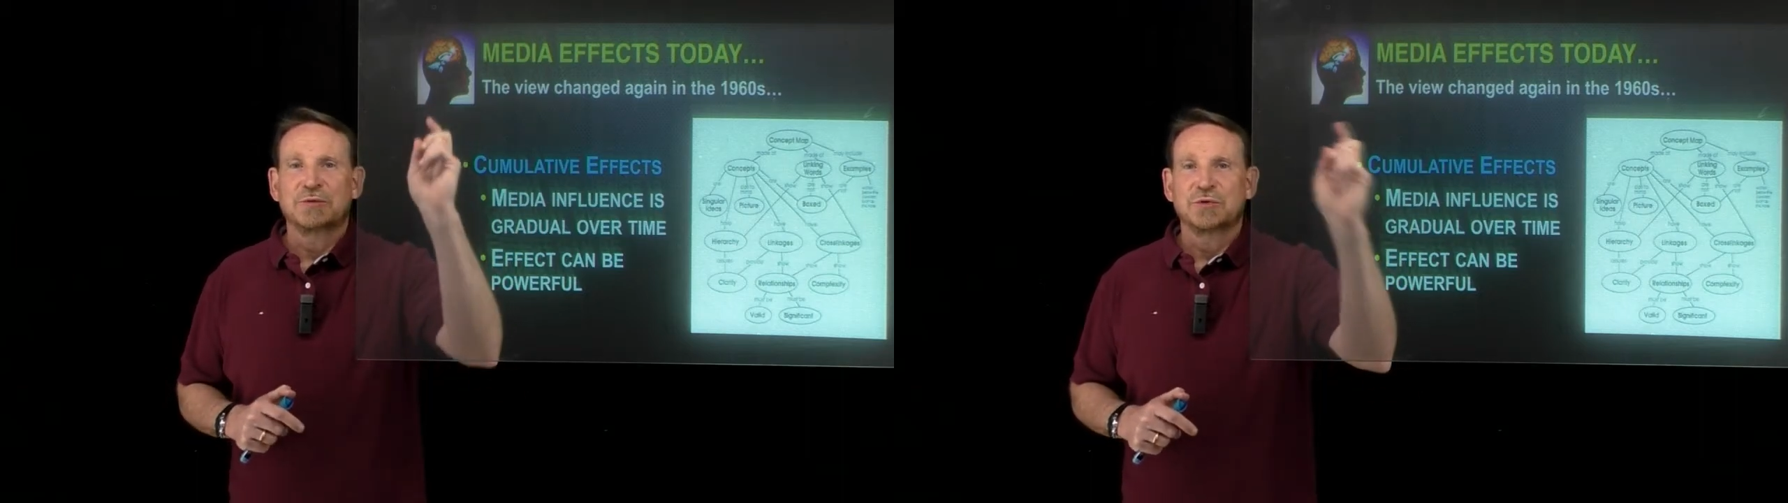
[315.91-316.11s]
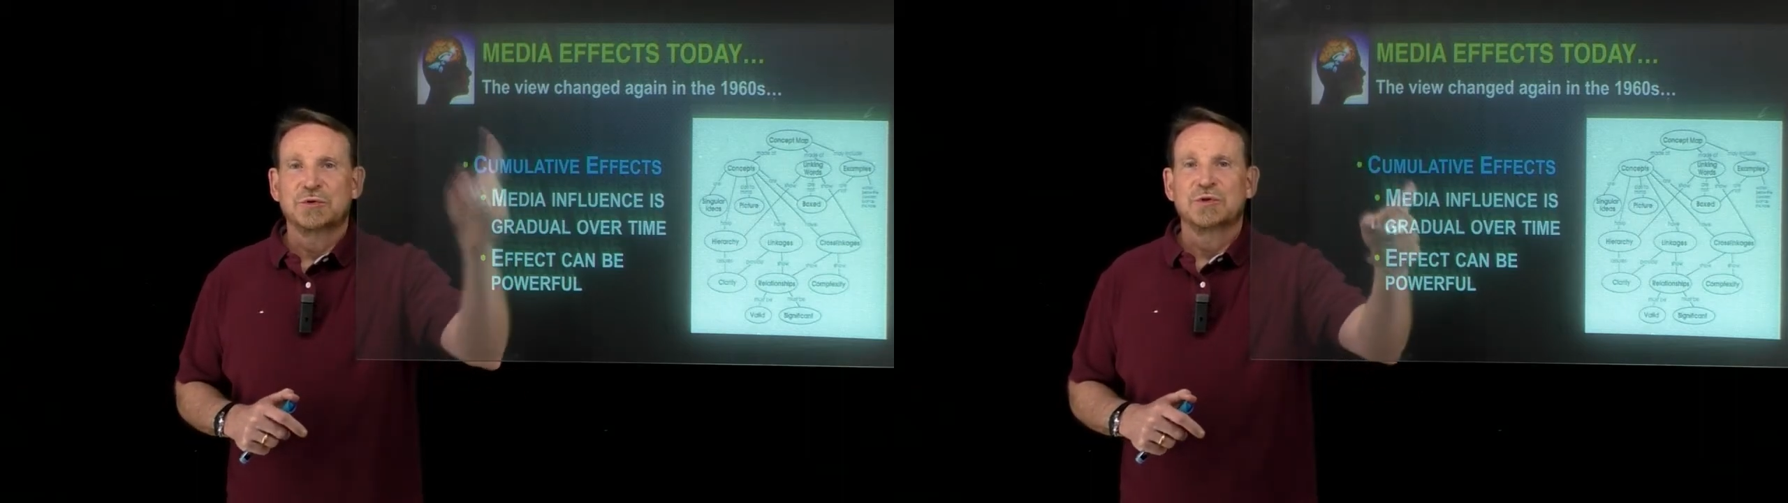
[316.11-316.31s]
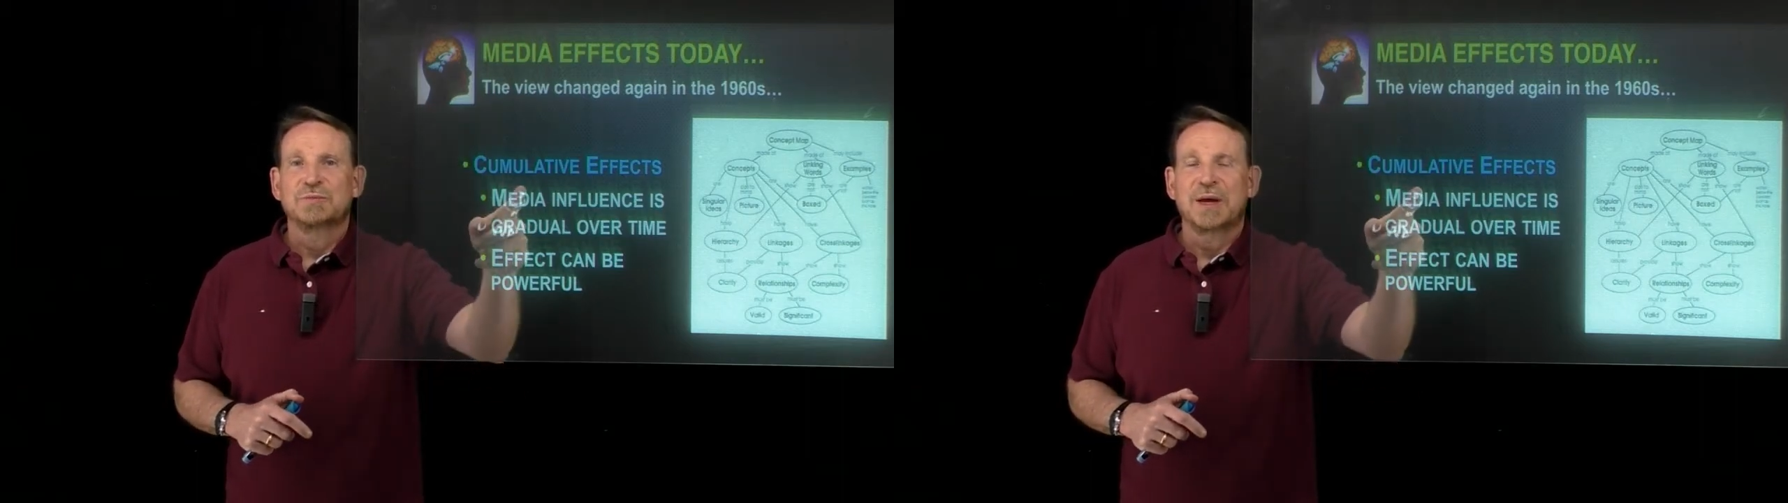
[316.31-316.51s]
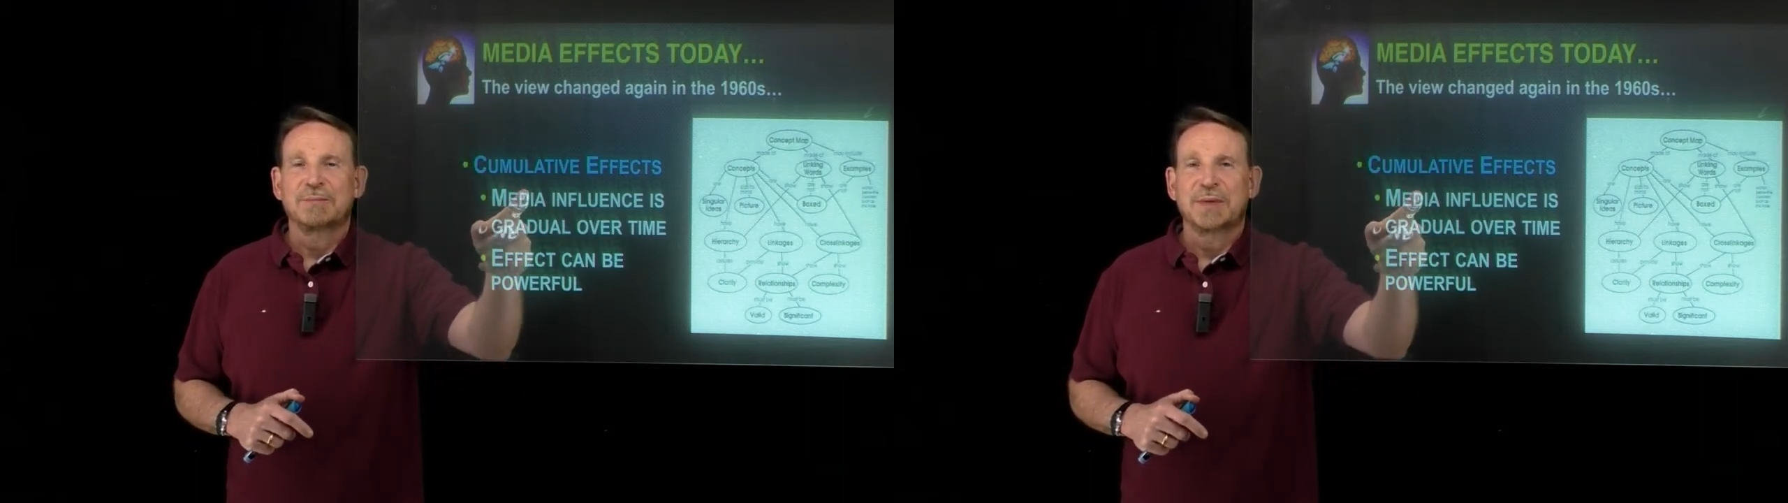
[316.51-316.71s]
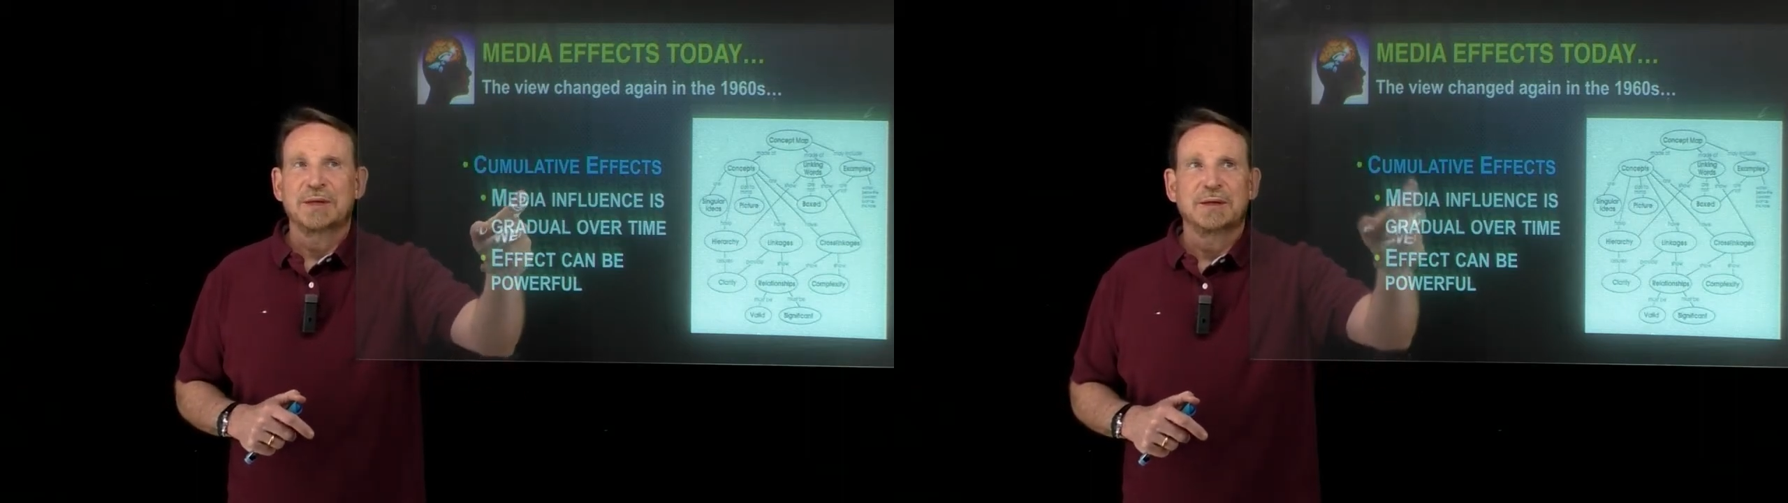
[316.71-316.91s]
introduced by
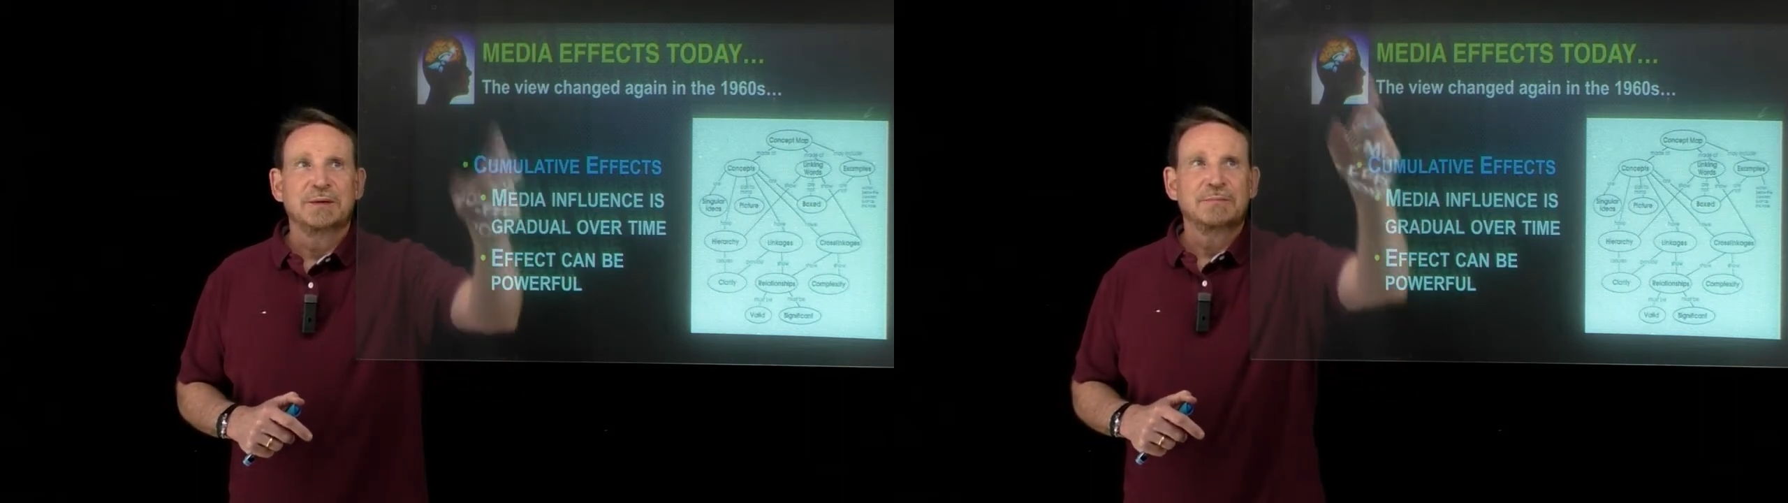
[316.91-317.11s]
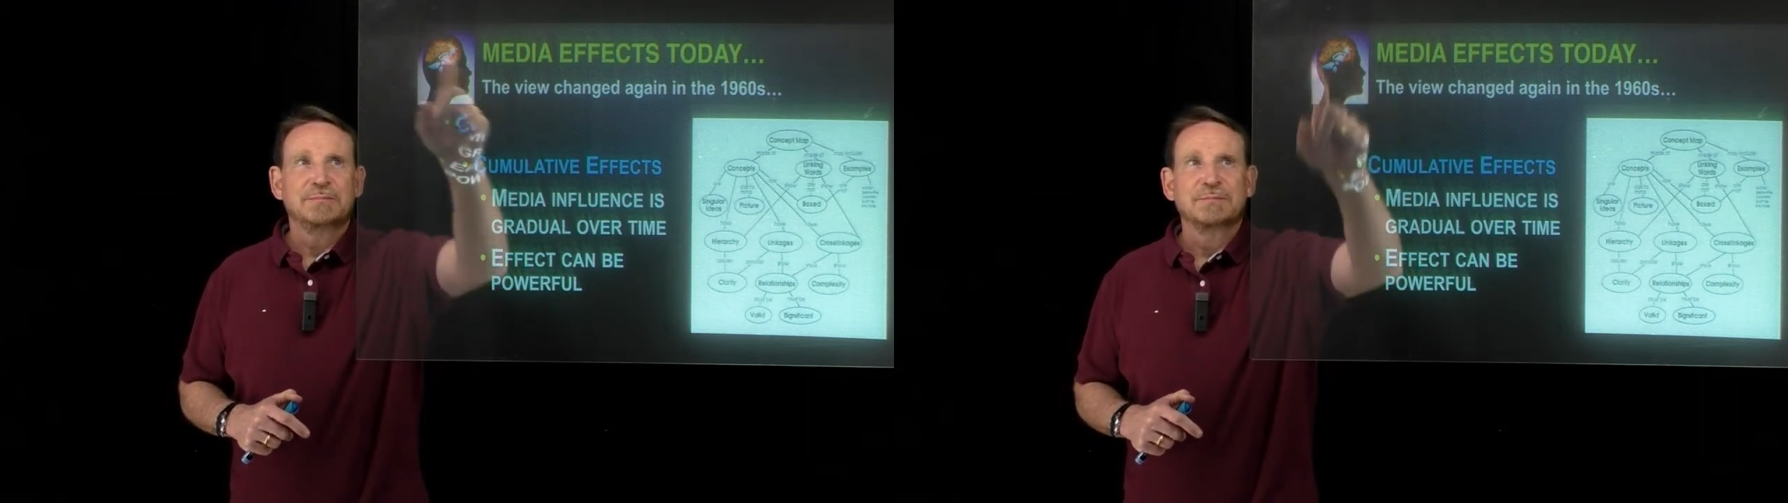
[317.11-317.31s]
media.